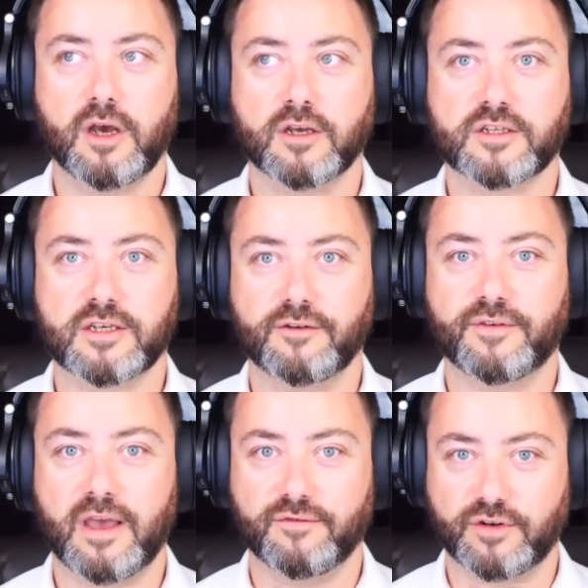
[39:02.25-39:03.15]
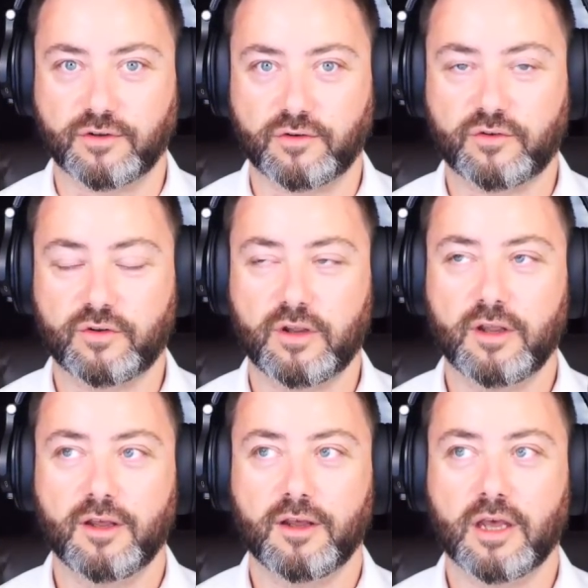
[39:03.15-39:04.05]
are self-evident.
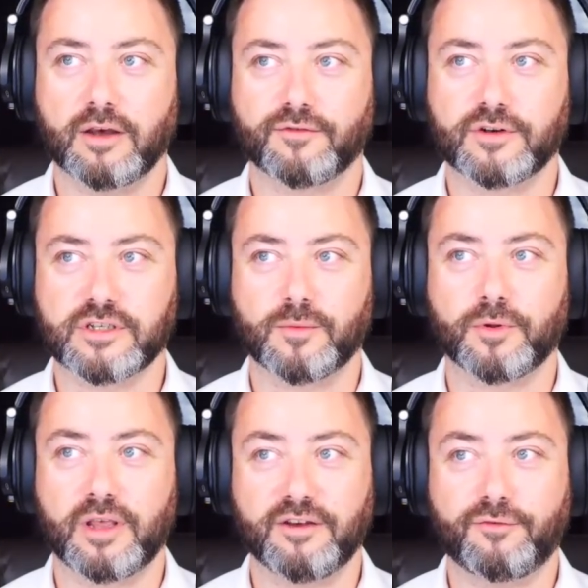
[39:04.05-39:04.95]
For example, if